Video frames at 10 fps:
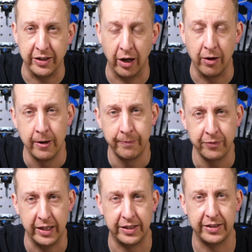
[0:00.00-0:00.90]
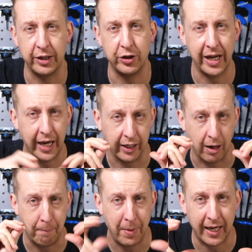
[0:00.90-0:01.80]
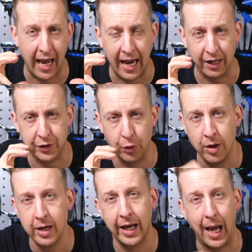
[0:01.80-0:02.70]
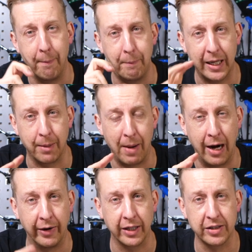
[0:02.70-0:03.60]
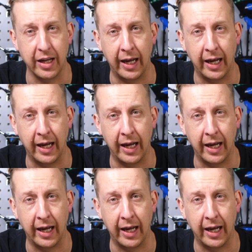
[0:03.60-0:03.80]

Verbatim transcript: So this essentially had a bigger axle and bigger bearings,